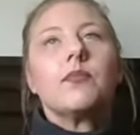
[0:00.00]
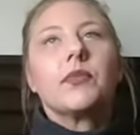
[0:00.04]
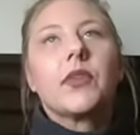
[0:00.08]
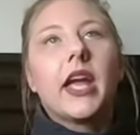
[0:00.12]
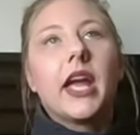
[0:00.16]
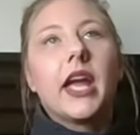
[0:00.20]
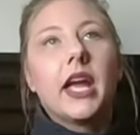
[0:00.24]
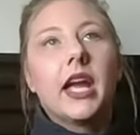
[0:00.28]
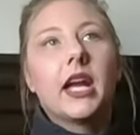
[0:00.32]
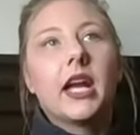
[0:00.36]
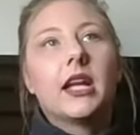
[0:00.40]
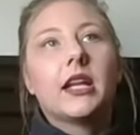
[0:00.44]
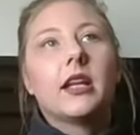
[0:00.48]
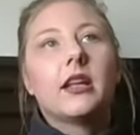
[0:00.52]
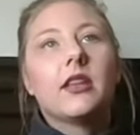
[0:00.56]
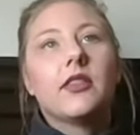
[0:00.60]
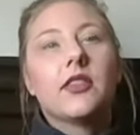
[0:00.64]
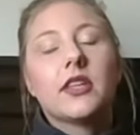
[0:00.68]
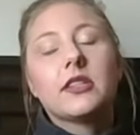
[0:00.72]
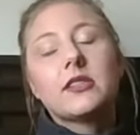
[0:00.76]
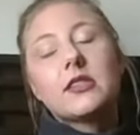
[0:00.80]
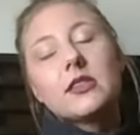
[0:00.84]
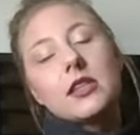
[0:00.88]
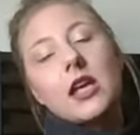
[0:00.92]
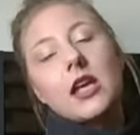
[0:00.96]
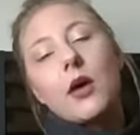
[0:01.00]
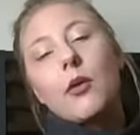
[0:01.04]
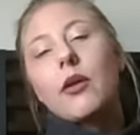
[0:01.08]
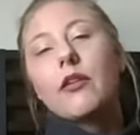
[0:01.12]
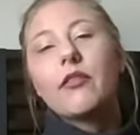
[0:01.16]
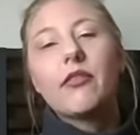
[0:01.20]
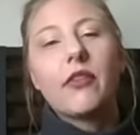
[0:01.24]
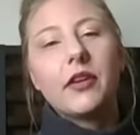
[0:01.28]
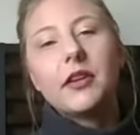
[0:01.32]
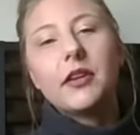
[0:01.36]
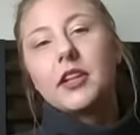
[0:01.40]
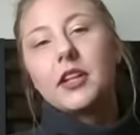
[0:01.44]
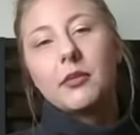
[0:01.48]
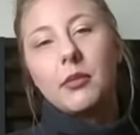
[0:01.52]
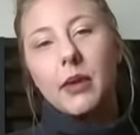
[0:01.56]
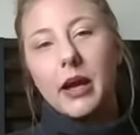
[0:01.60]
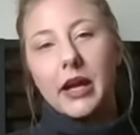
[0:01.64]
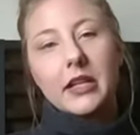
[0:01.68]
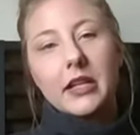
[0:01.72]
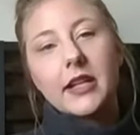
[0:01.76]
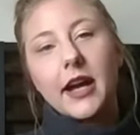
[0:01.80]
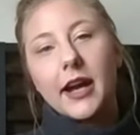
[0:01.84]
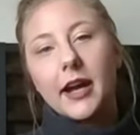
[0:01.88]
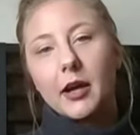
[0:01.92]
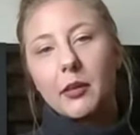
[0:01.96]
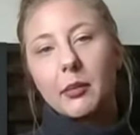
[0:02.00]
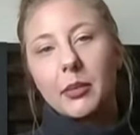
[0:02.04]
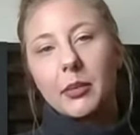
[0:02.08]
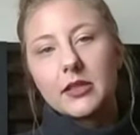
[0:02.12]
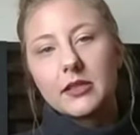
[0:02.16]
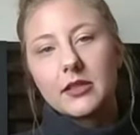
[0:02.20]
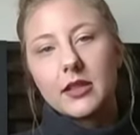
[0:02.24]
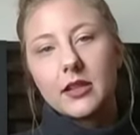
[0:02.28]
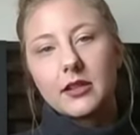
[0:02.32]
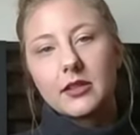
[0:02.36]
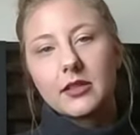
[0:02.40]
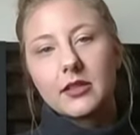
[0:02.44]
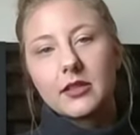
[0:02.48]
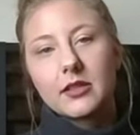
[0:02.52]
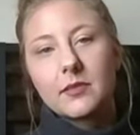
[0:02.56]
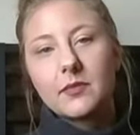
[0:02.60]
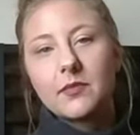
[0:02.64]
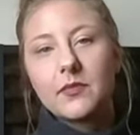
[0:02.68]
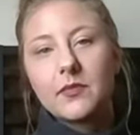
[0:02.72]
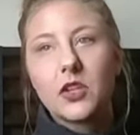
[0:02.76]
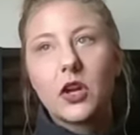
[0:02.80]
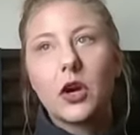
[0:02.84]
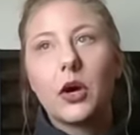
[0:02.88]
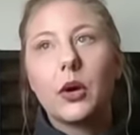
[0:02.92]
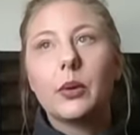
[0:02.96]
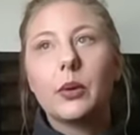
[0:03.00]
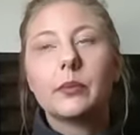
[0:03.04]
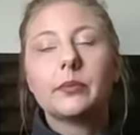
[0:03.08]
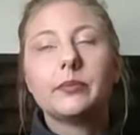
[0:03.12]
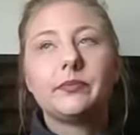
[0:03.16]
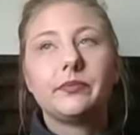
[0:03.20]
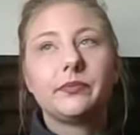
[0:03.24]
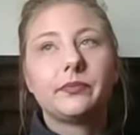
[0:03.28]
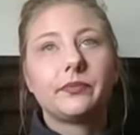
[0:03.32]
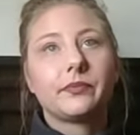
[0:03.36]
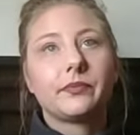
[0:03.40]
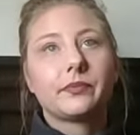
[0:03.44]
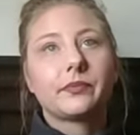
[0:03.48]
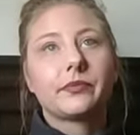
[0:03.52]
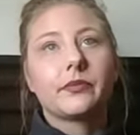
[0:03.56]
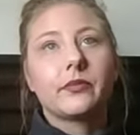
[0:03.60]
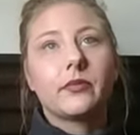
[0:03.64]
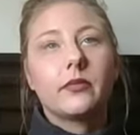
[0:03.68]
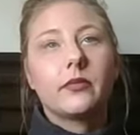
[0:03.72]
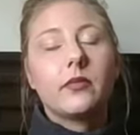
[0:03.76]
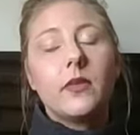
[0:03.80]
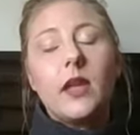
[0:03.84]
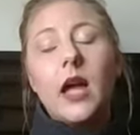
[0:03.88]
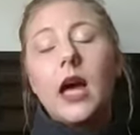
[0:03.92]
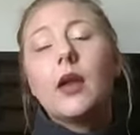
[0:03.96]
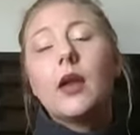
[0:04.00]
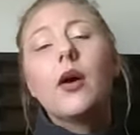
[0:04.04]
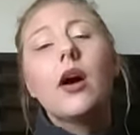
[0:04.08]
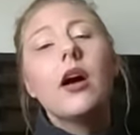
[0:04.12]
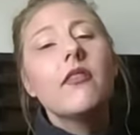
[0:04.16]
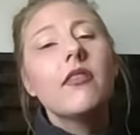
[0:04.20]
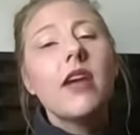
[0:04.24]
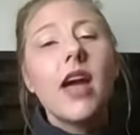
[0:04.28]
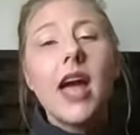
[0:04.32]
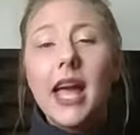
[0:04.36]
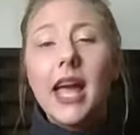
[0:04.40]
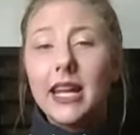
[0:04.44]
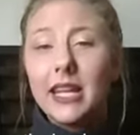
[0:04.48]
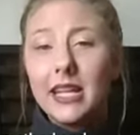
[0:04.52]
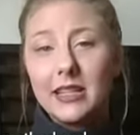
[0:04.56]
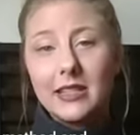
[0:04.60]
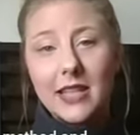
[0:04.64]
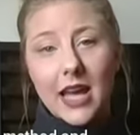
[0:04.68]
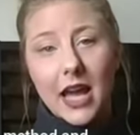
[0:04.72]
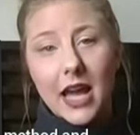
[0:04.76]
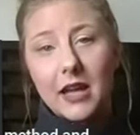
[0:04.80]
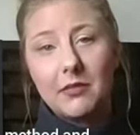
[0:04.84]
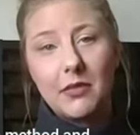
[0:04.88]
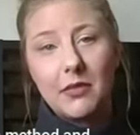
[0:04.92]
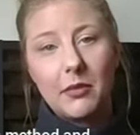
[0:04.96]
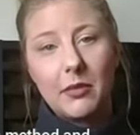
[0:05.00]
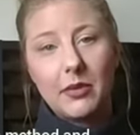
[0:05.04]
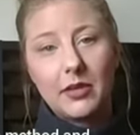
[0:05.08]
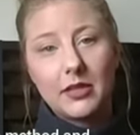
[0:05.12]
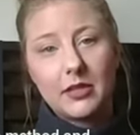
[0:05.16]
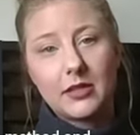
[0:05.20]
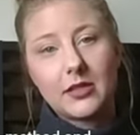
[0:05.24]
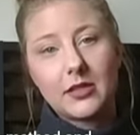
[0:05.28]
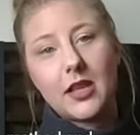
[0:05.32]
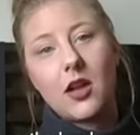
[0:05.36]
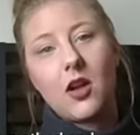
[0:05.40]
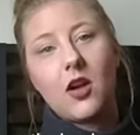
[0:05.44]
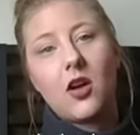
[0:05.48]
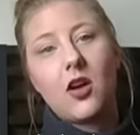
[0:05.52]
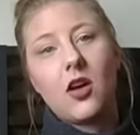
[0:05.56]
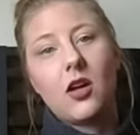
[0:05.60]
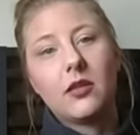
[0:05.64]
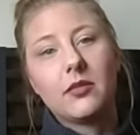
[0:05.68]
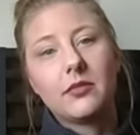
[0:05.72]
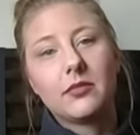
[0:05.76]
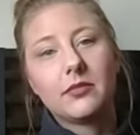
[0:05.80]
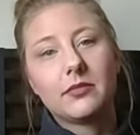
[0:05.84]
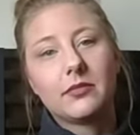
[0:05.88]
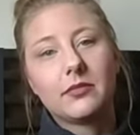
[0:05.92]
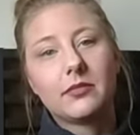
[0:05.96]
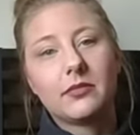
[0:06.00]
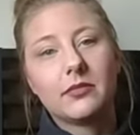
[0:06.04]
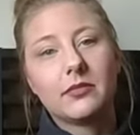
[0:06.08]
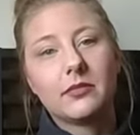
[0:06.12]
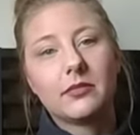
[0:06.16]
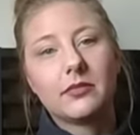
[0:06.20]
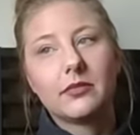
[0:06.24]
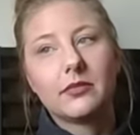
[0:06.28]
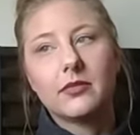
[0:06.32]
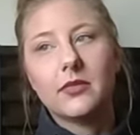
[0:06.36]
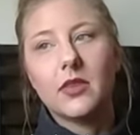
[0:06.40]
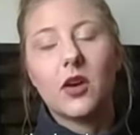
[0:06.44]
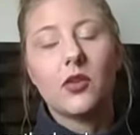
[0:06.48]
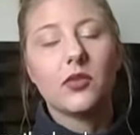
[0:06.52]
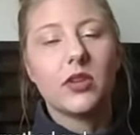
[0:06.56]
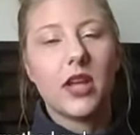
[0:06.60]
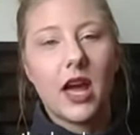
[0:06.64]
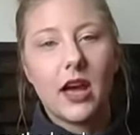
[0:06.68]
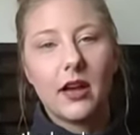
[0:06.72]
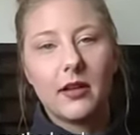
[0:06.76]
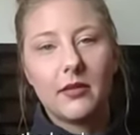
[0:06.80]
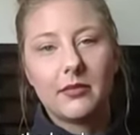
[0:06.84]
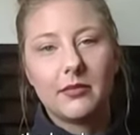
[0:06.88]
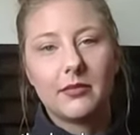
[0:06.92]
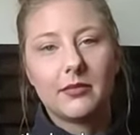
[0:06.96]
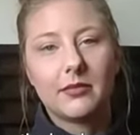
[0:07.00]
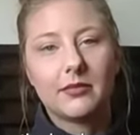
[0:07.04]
And this is how I funded my entire business. So I don't have any debt in my business at all. No debt.